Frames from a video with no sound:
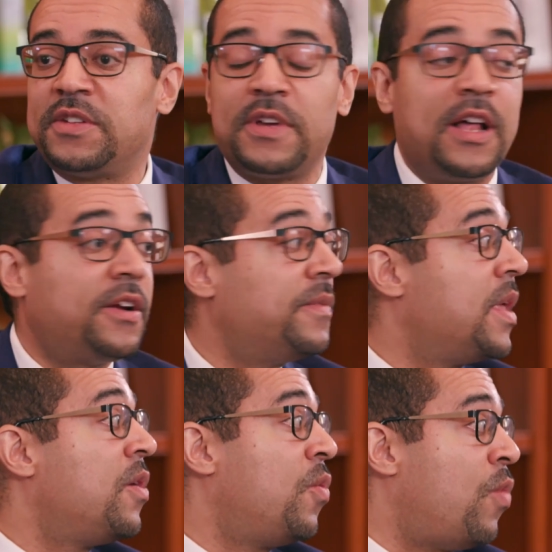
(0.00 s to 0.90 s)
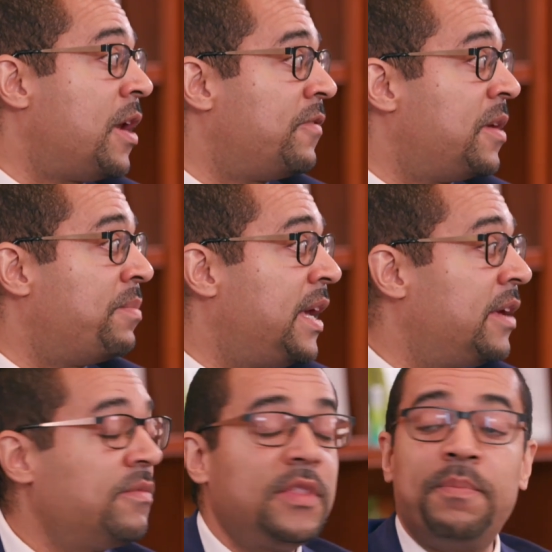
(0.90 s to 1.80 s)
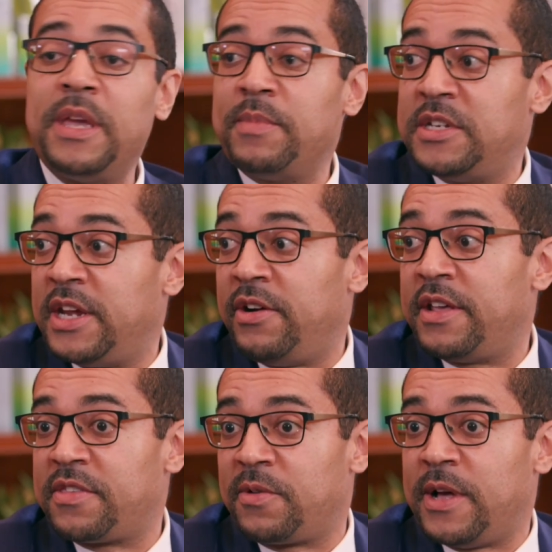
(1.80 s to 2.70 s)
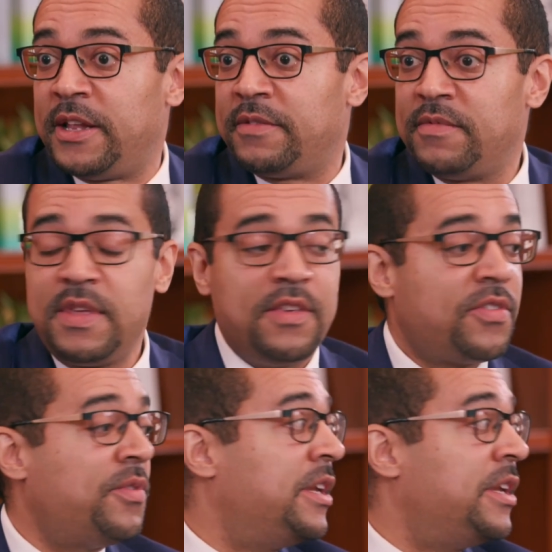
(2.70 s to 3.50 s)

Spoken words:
of color. One of them being the pigmentary sequelae. So in